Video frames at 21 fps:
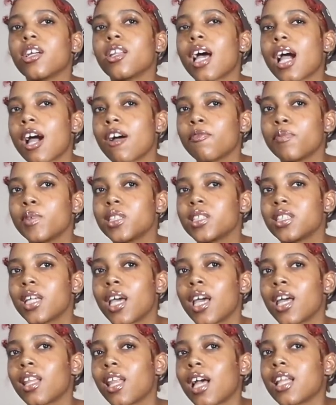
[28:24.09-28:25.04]
Like I've been
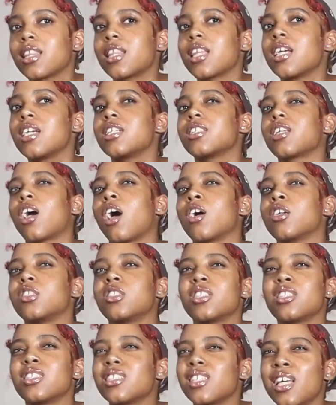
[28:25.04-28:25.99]
saying, like, things are
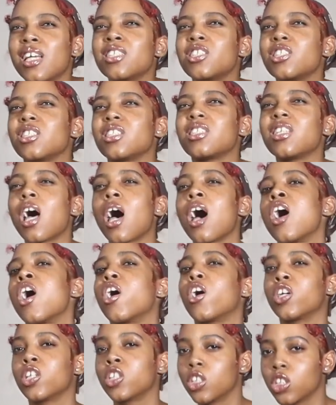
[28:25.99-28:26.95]
it's just an
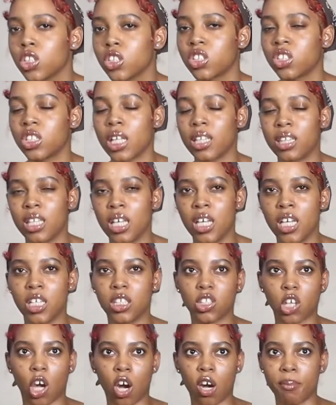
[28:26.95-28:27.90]
urge that
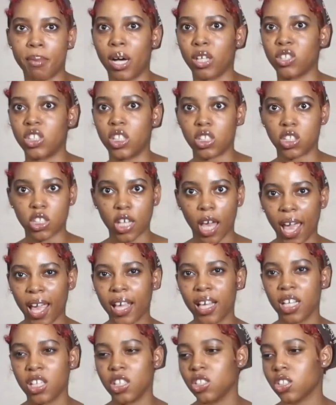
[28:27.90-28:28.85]
things are about to
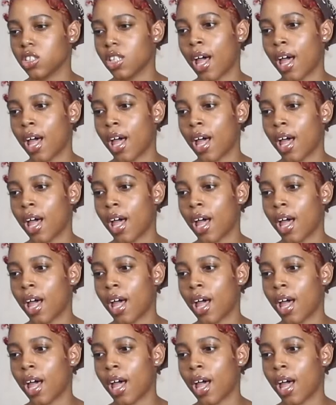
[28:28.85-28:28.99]
change.